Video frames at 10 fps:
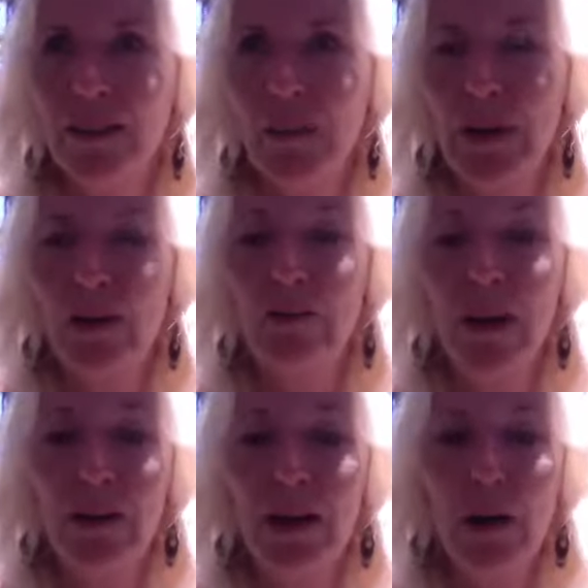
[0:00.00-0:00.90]
been a
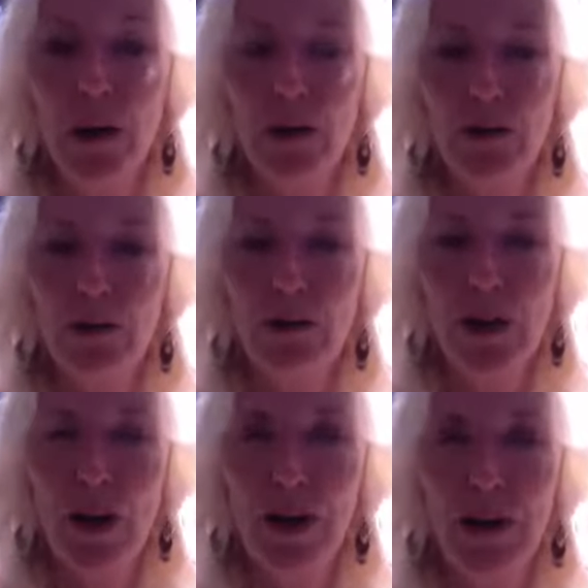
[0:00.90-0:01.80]
very emotional
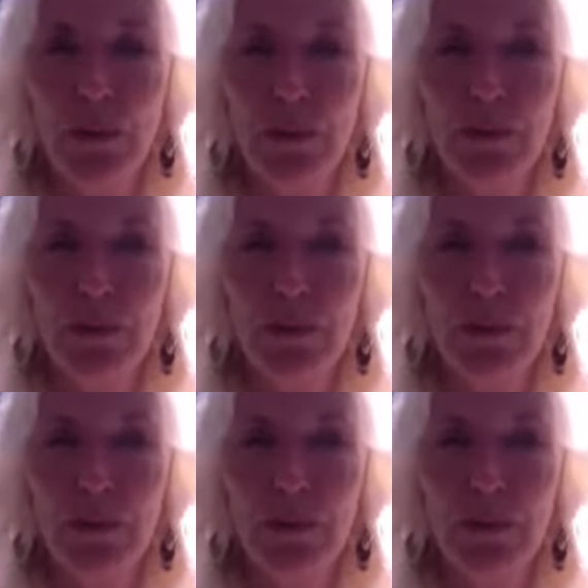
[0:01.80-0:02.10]
time